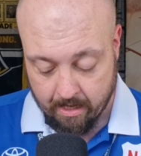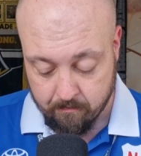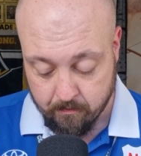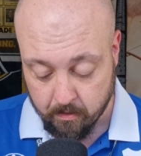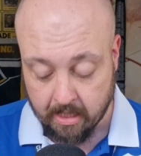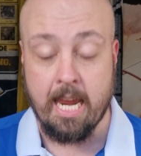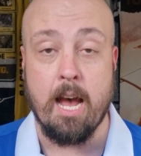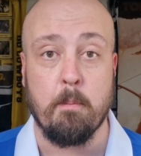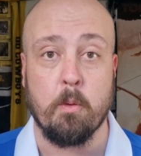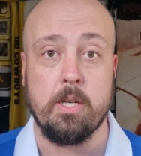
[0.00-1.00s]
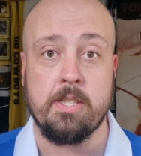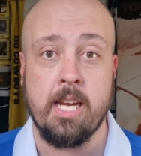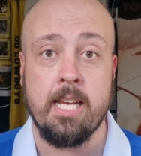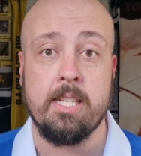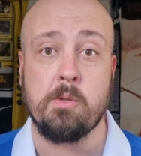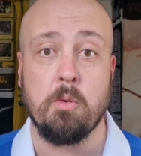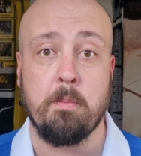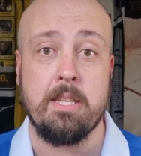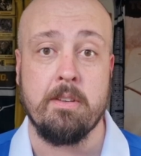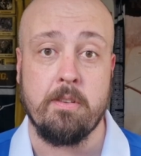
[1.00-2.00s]
For the Cowboys, this will
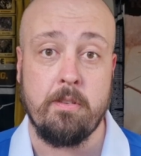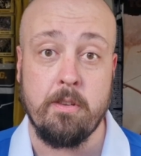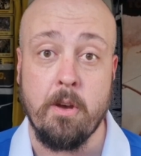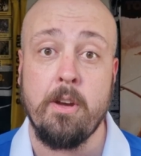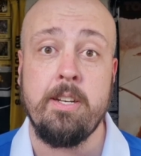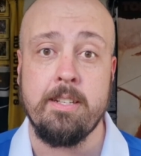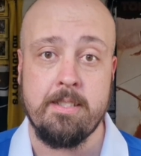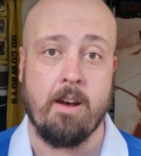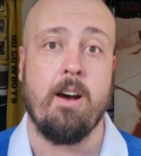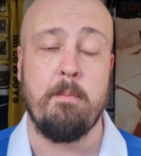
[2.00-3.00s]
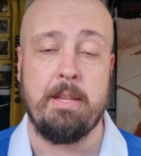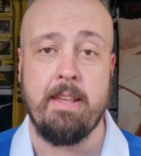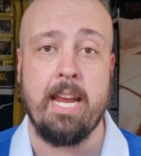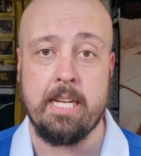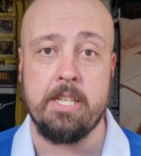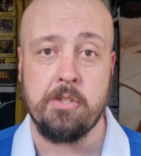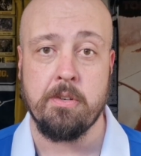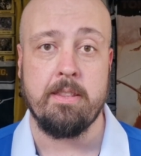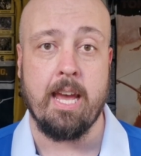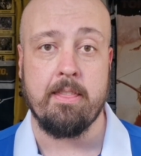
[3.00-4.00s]
be the 3rd time in their
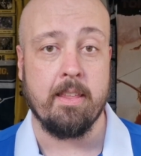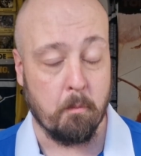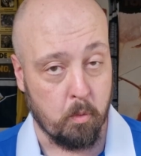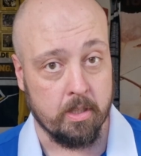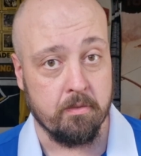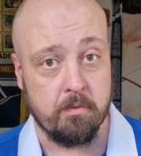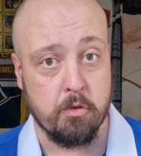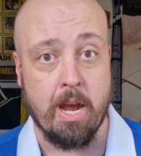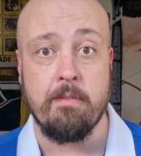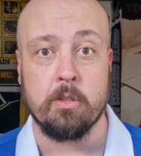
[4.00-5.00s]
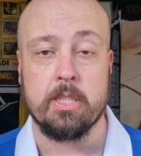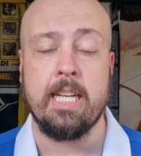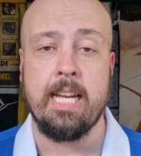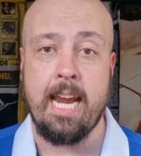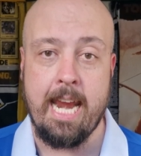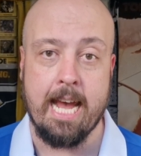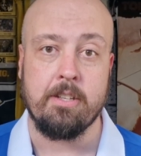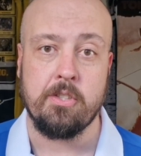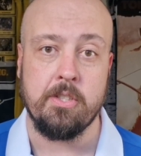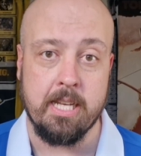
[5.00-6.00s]
history that they will have travelled
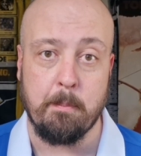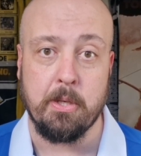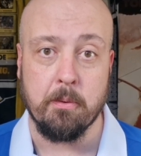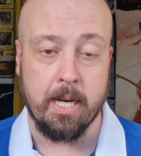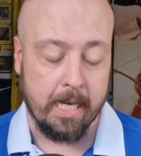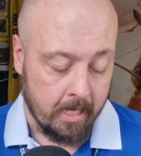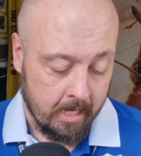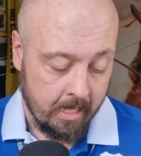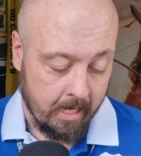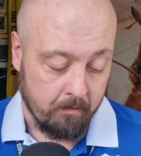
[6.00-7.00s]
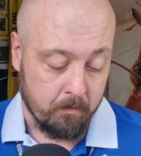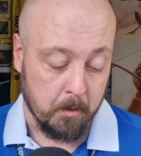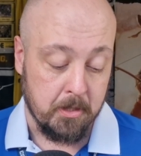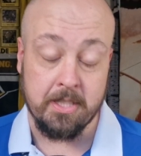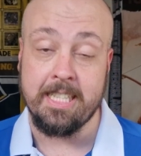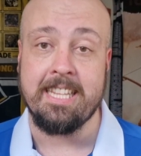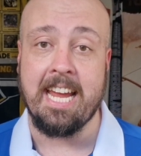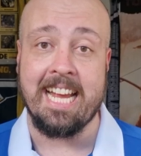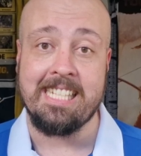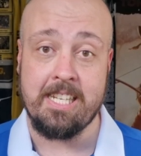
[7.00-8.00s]
out to WA. Unfortunately,
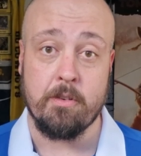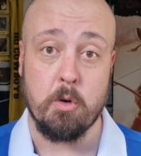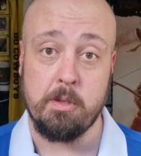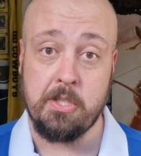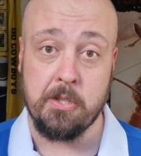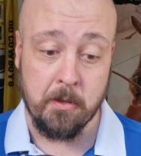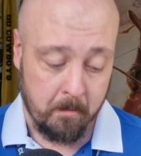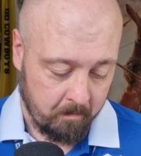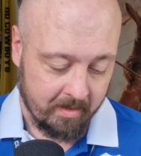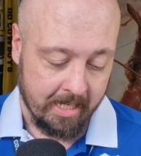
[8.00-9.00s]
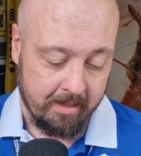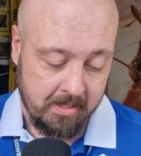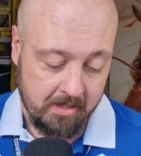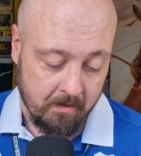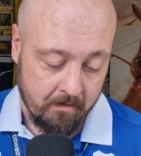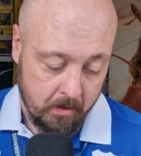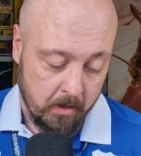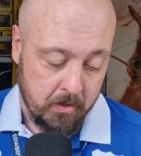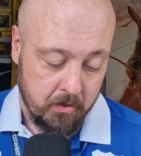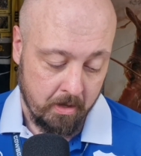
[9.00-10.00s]
they are 0-2, and this is the
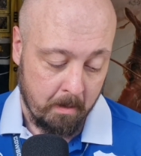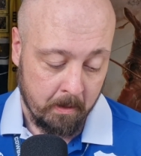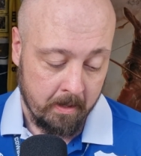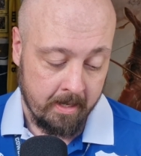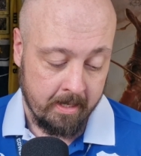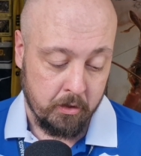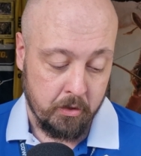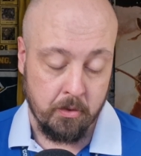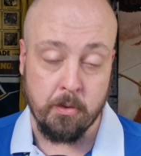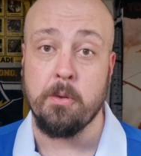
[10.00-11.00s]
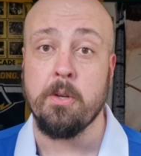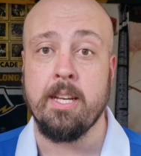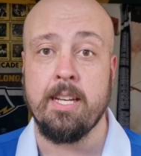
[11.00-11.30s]
first trip to